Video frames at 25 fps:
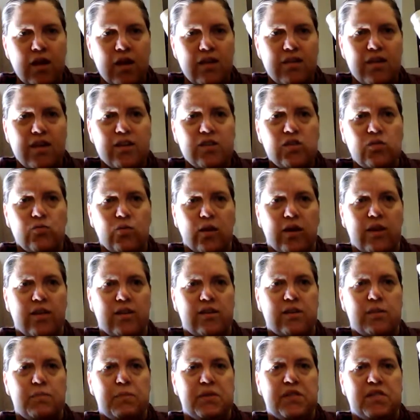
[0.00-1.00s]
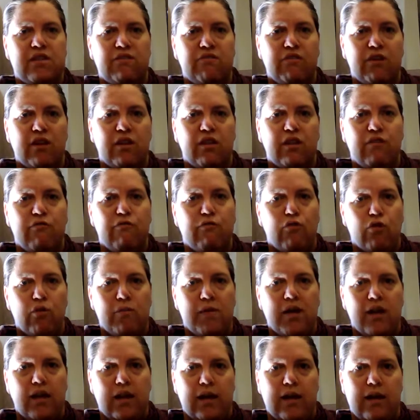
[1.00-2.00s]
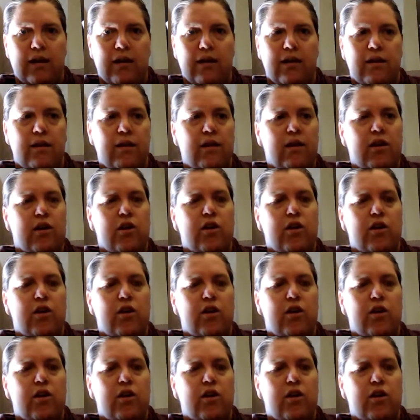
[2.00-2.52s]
This one is specifically formulated